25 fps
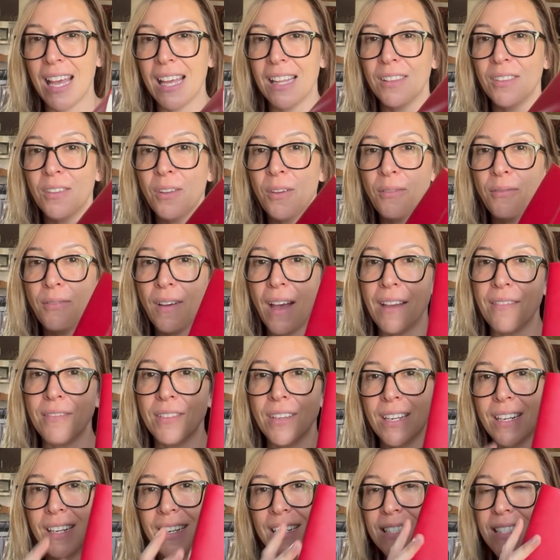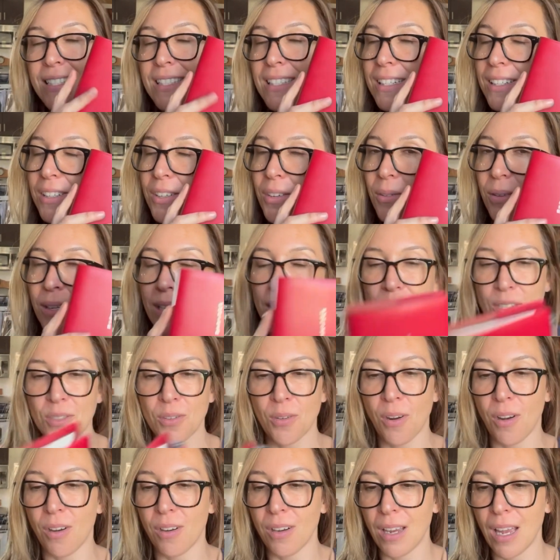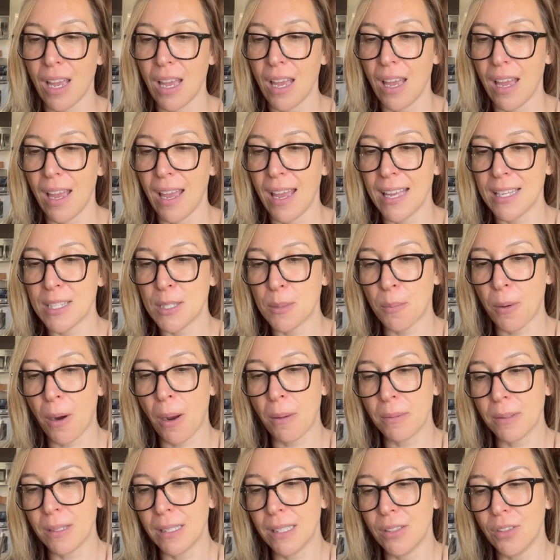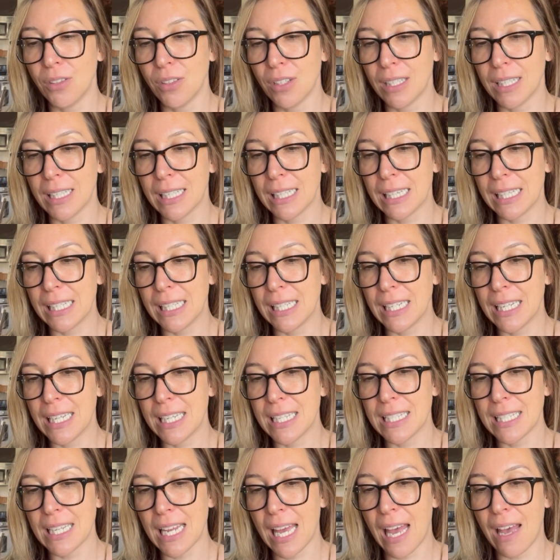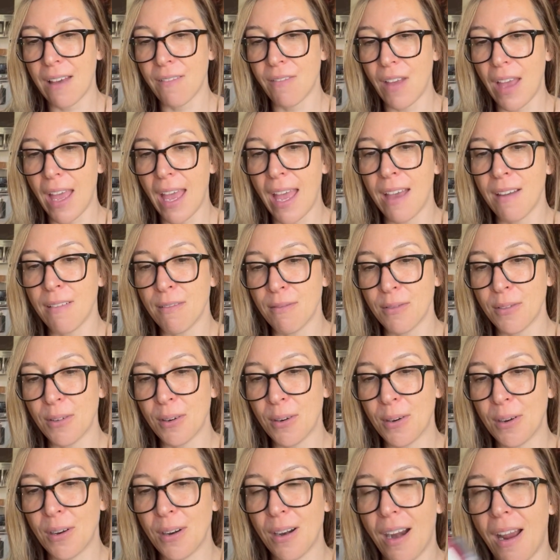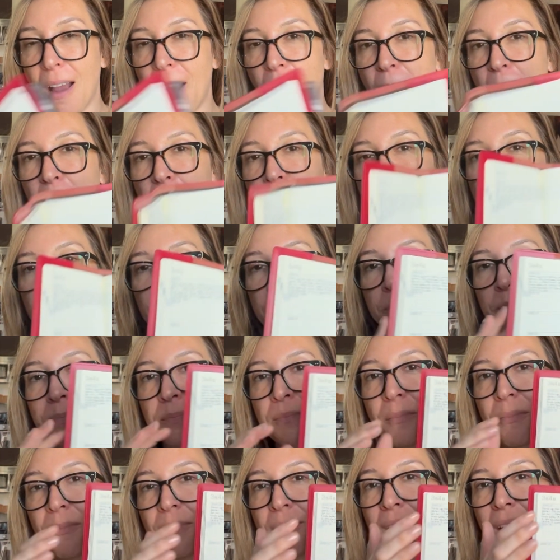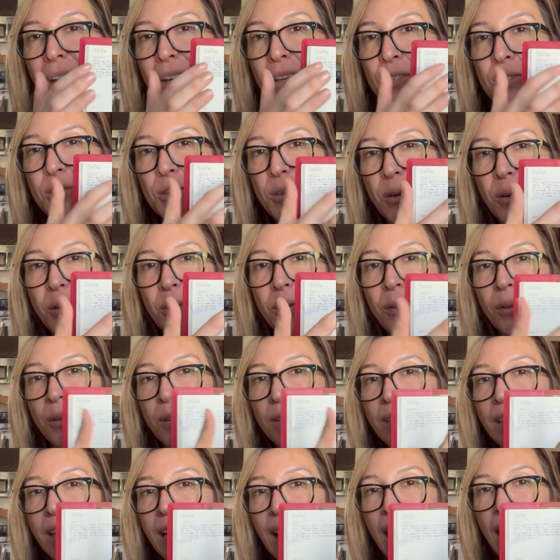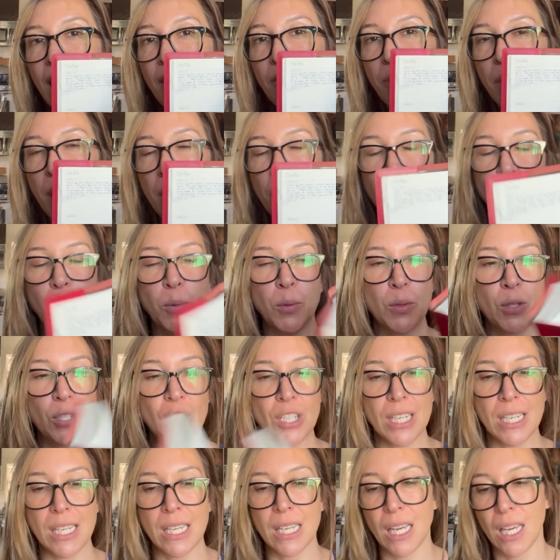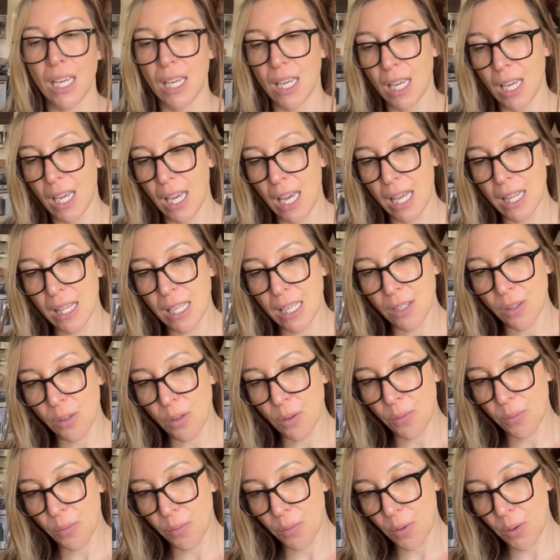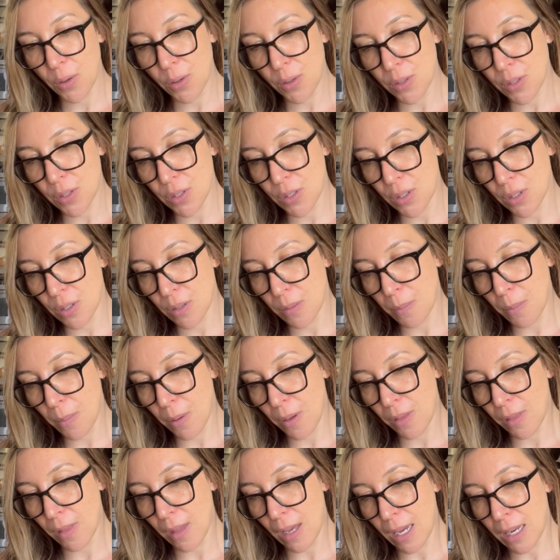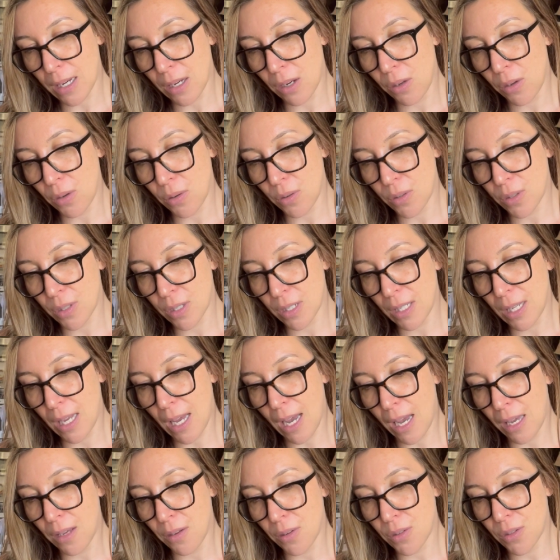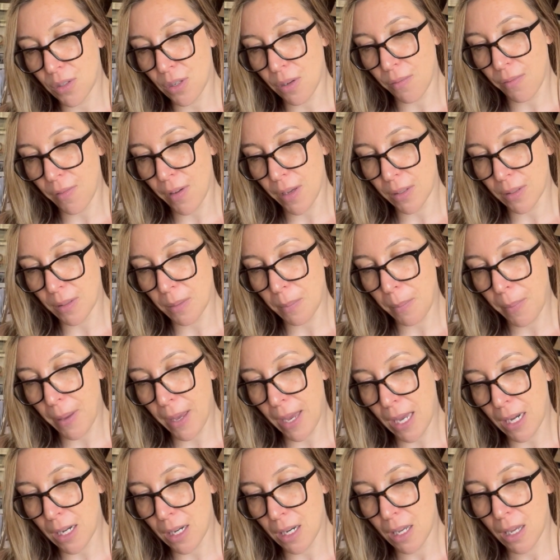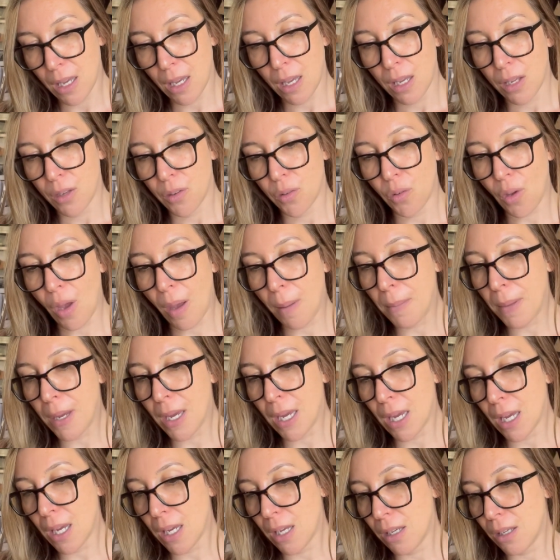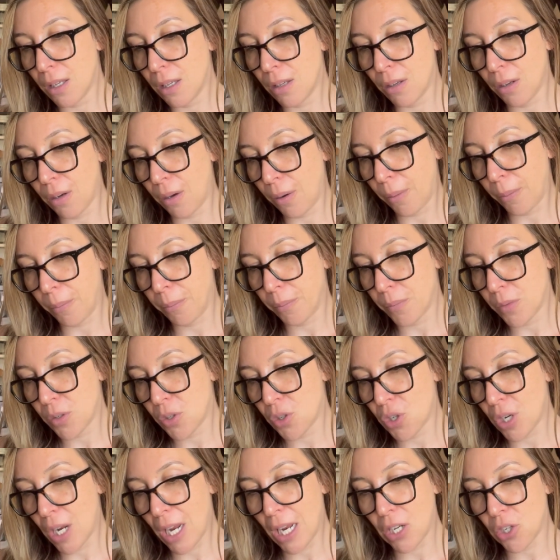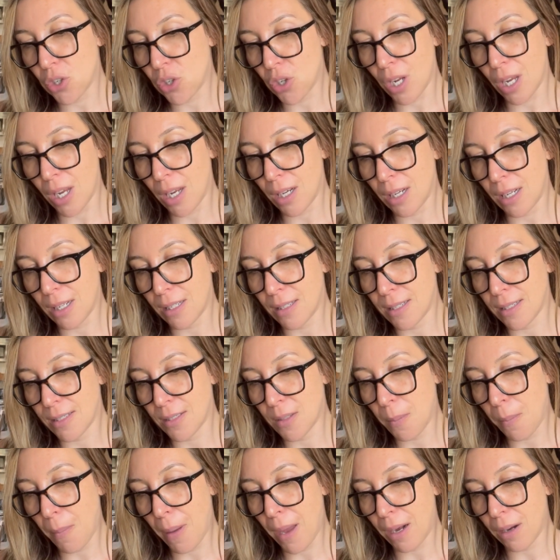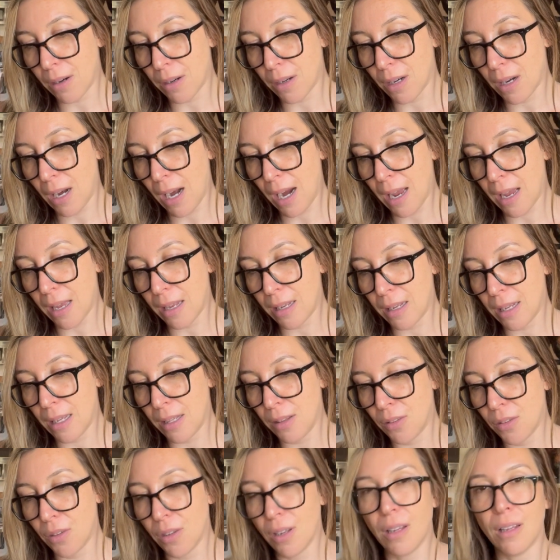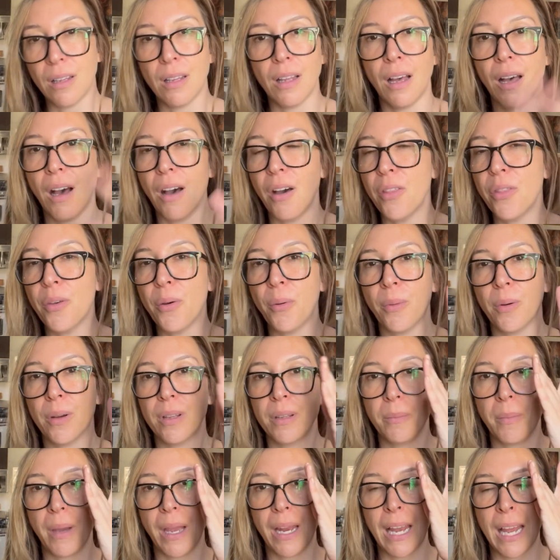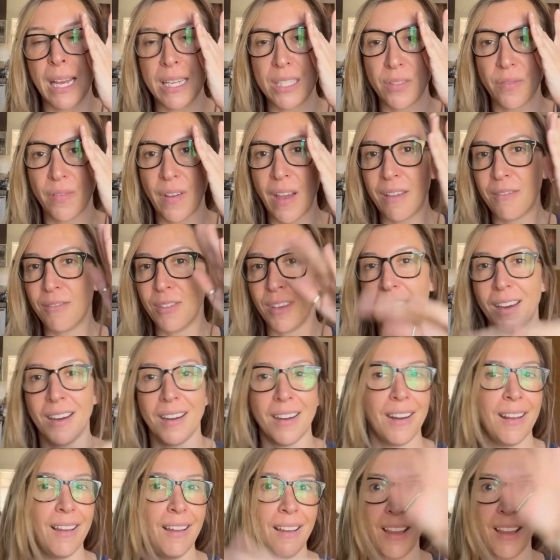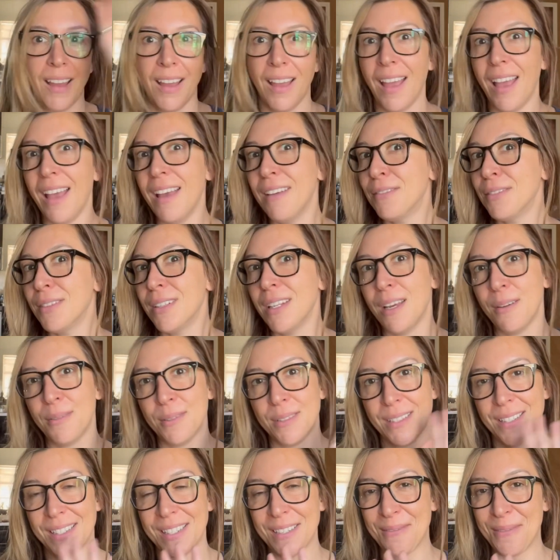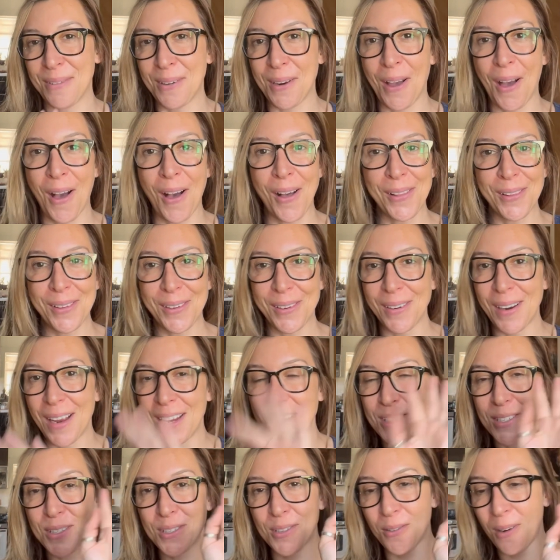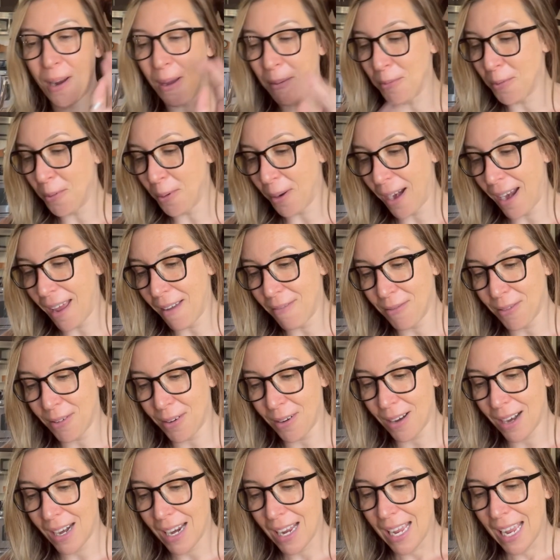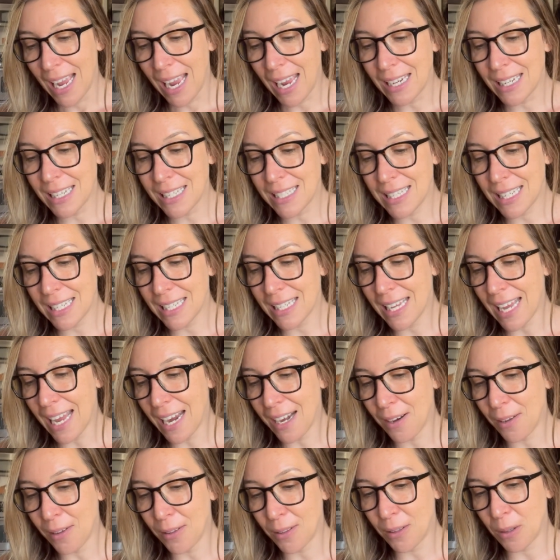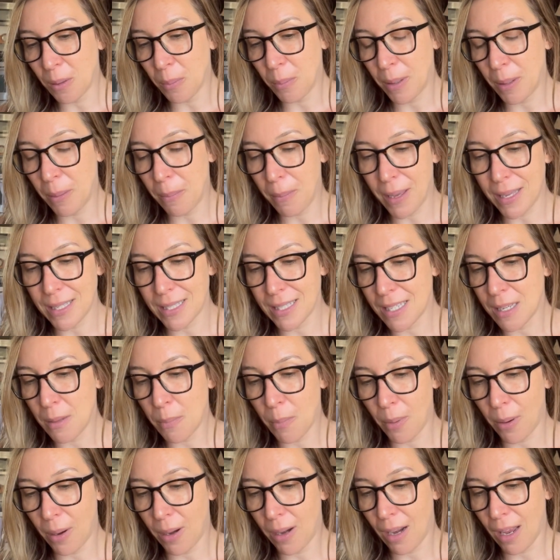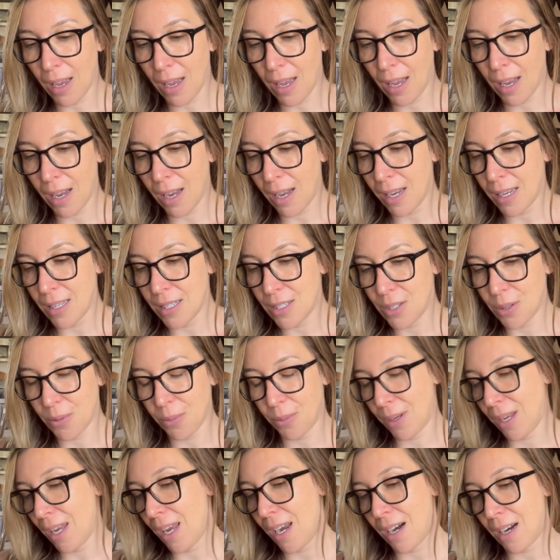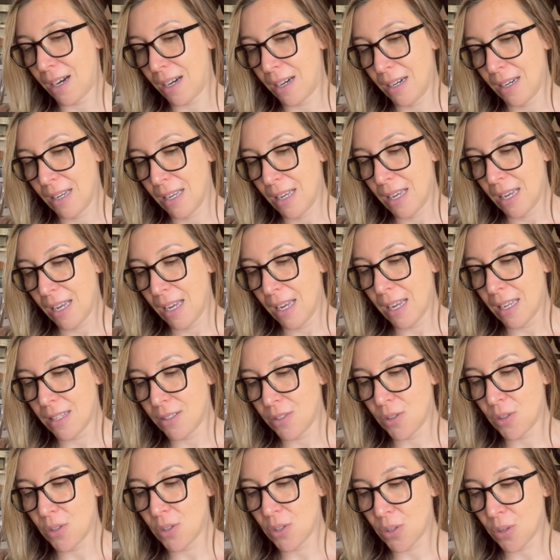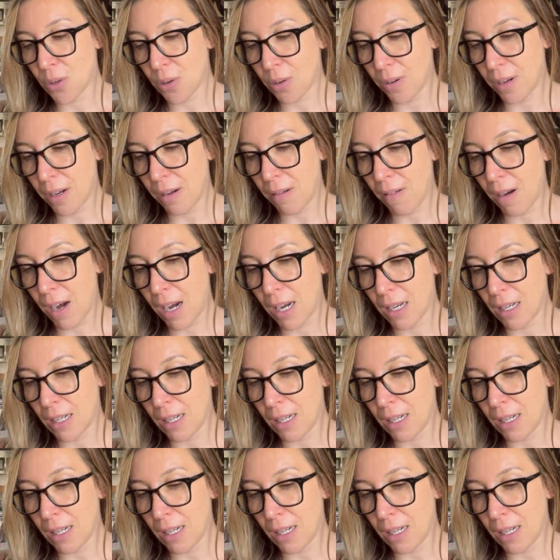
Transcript: The 5-year is still going strong. It's probably the cleanest I've ever journaled, and I have my Muji. I think the first month I used a fountain pen, so I may, you know, change it. It doesn't matter. In the other one, my last 5-year, every day was a different color. I just grabbed whatever, and it did get a little bit messy, but I don't care. It's a story, right?